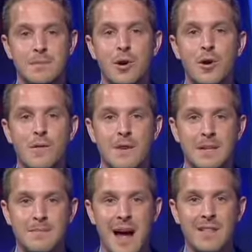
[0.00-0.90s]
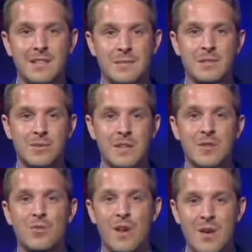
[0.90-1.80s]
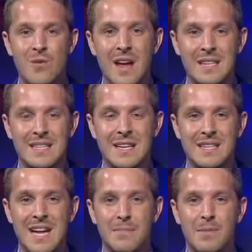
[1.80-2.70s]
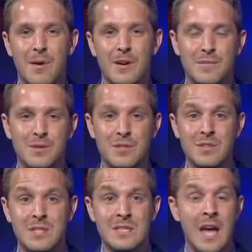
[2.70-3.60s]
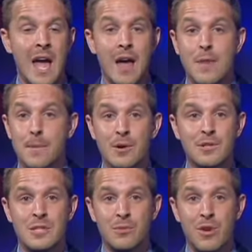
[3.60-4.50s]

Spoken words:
a perfect balance between the rent rates that a Tampa market produces and the purchase